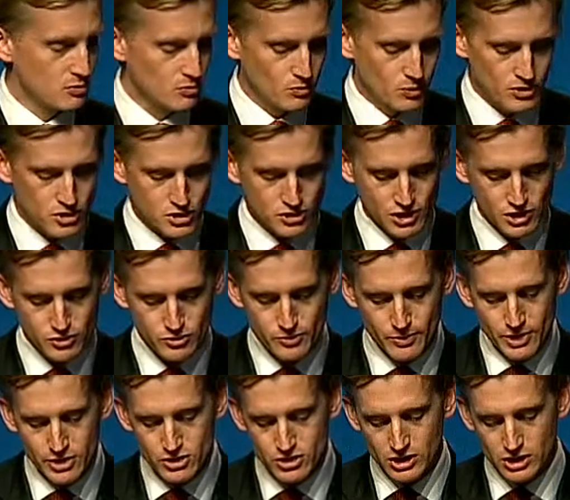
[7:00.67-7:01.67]
what a
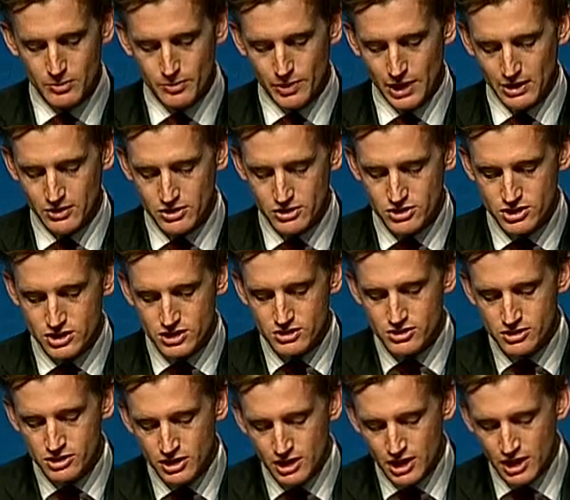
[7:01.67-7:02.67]
transformational impact this
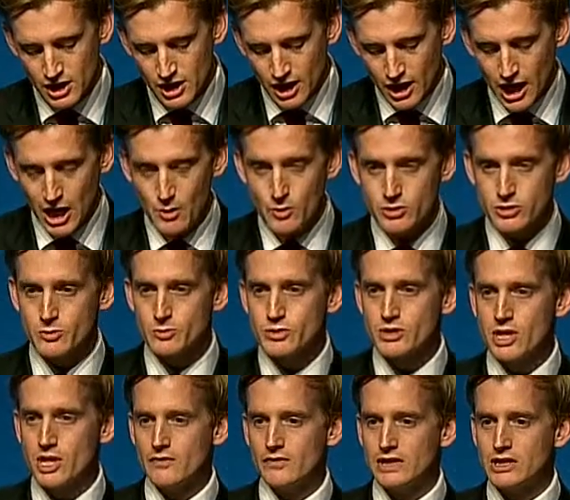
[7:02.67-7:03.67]
is. I was
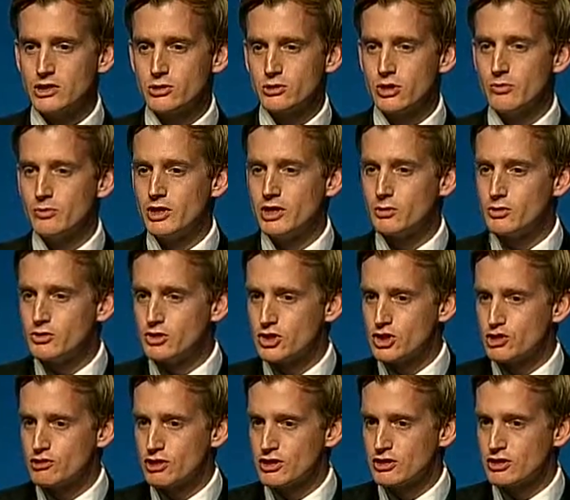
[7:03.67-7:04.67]
observing to him that it was
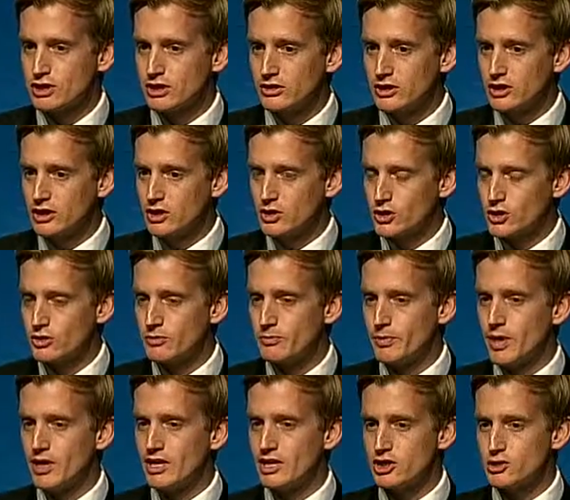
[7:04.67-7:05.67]
interesting that I couldn't
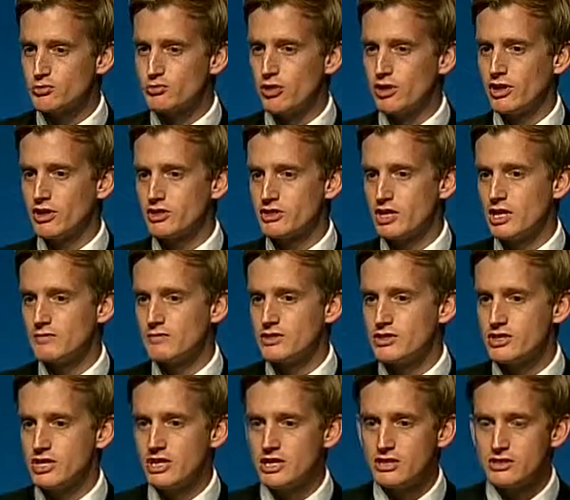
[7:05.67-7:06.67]
buy his product
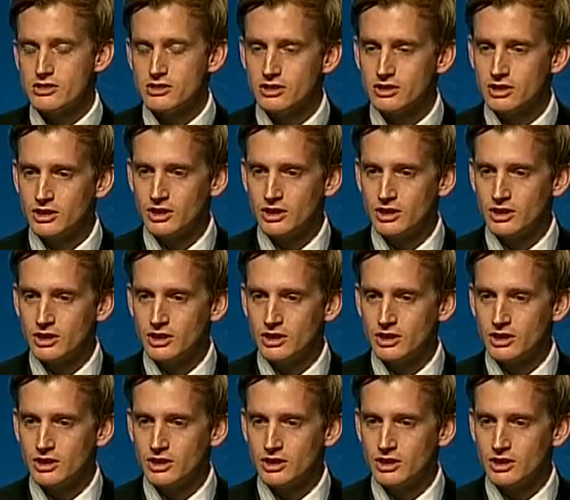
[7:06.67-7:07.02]
overseas.